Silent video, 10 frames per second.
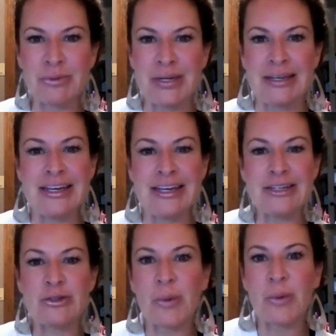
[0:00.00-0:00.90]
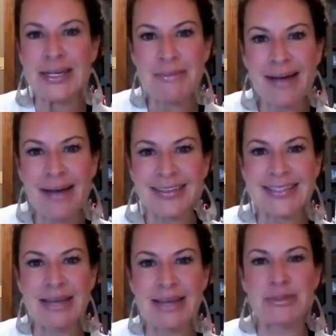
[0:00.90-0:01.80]
We joined about the
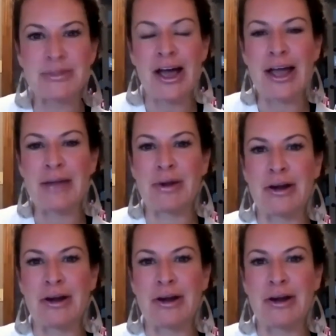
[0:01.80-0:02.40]
same time.